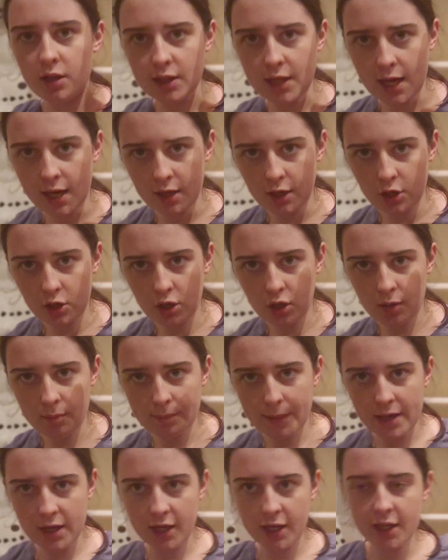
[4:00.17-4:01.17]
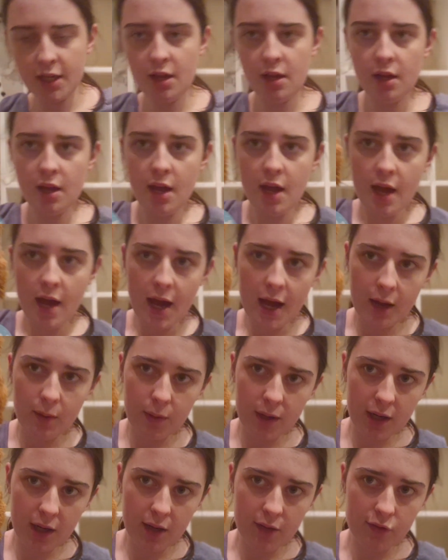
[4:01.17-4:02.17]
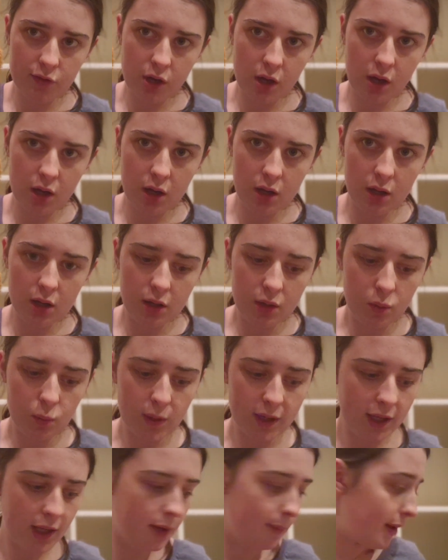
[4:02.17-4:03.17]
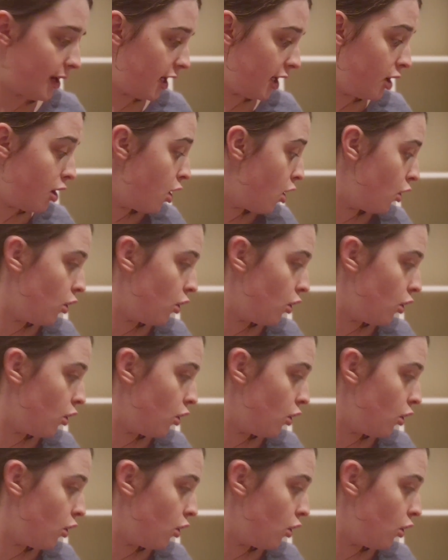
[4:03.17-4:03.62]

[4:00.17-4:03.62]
Candy Corn Benny and we have got Winking Benny.